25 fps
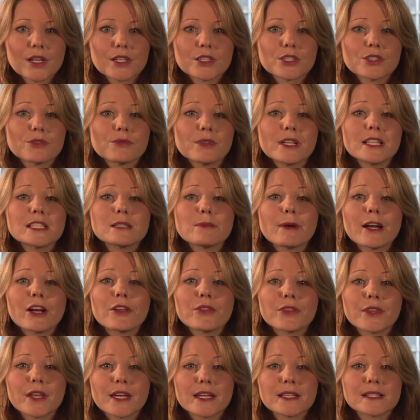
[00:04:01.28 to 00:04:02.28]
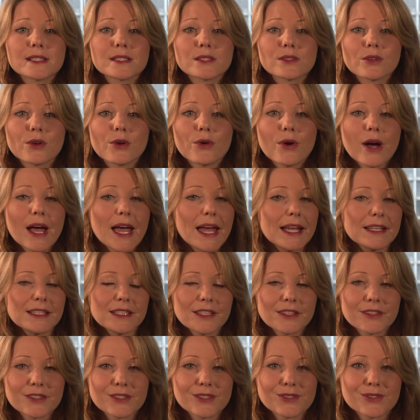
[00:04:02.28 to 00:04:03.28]
To read about this or
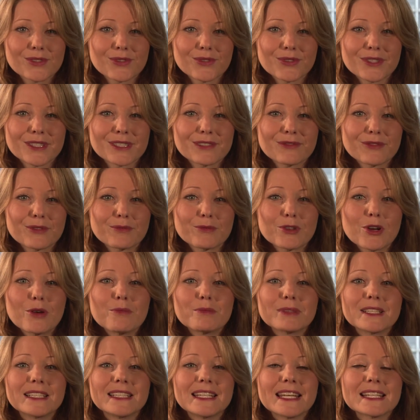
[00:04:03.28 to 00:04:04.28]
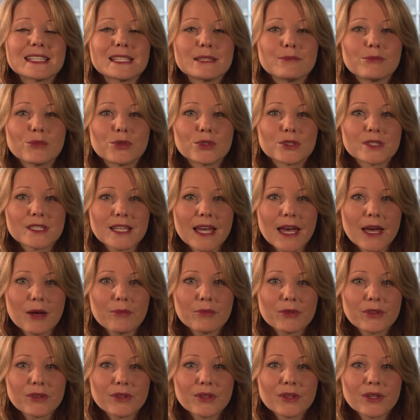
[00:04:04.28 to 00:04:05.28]
any other stories from Complinet in more
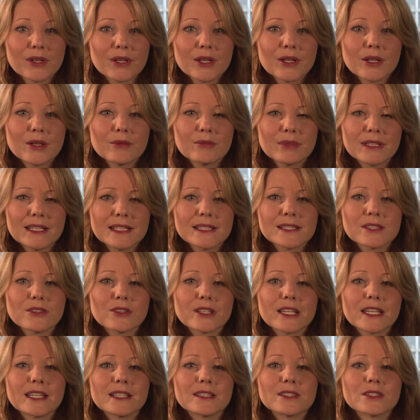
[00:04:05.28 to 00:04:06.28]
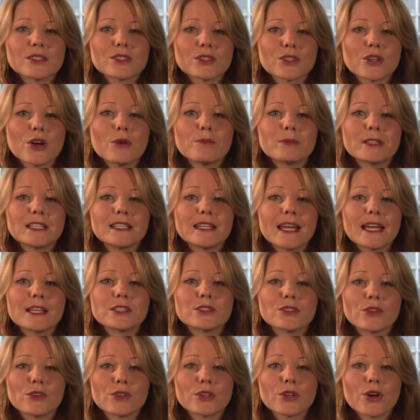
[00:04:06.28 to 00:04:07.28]
depth, please log in to
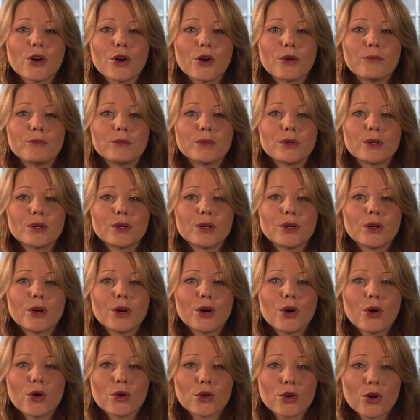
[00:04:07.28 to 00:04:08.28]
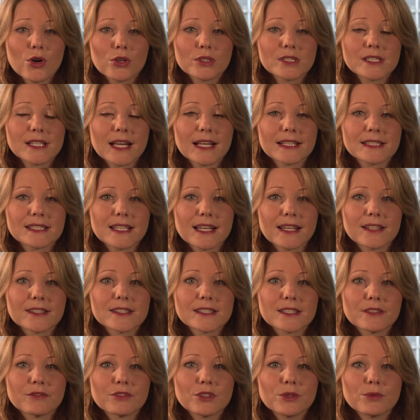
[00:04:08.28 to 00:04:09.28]
complinet.com or contact
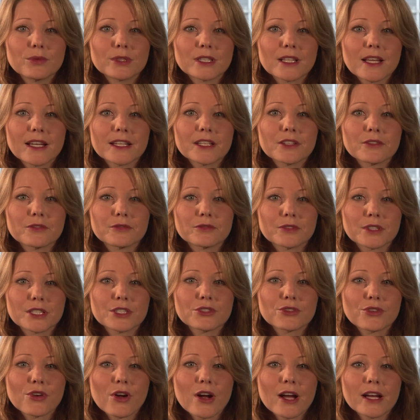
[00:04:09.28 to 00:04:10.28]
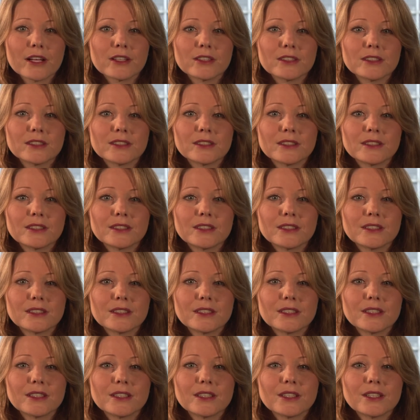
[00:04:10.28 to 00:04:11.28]
us if you would like a free trial.
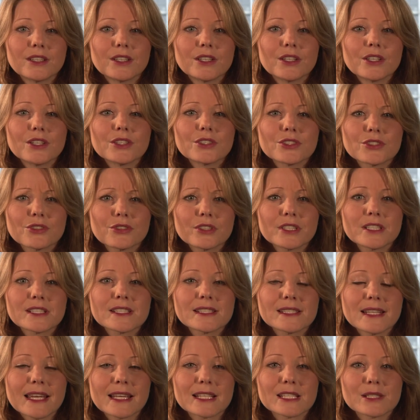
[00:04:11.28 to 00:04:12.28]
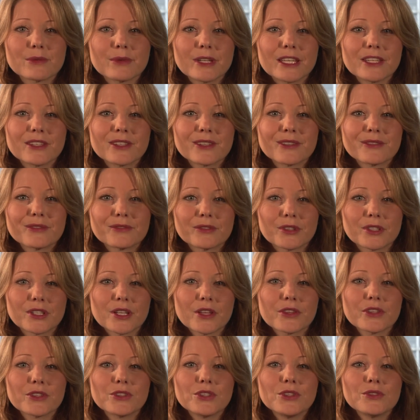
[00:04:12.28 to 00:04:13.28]
Join us next week for
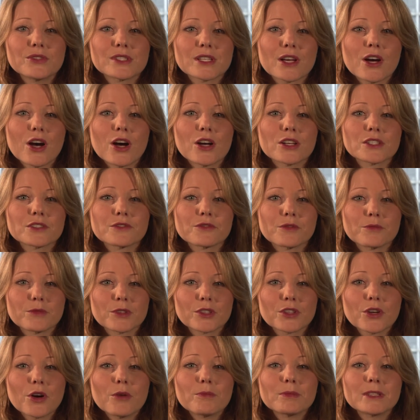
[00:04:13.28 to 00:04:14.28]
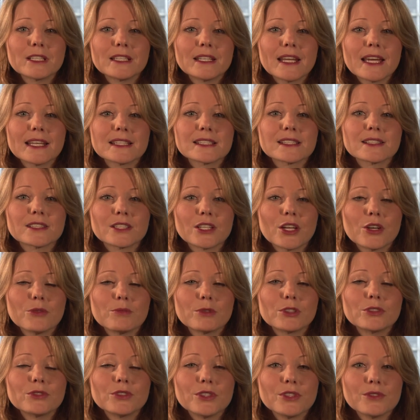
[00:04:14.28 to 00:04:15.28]
another newscast from the Complinet
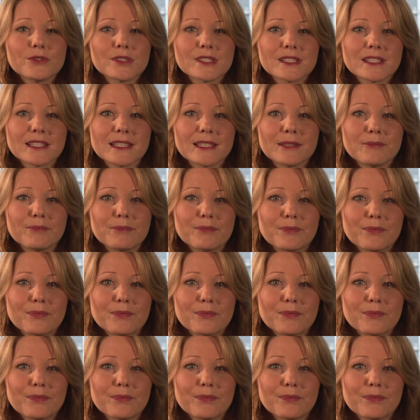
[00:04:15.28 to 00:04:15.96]
Global News team.